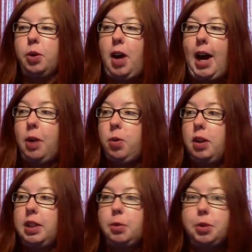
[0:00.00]
high
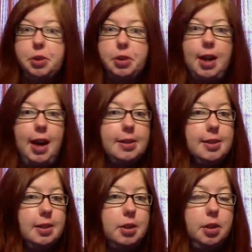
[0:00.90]
quality quilter's cottons
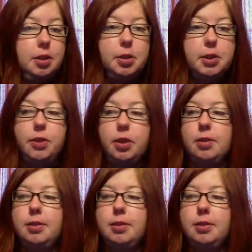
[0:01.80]
that you use for,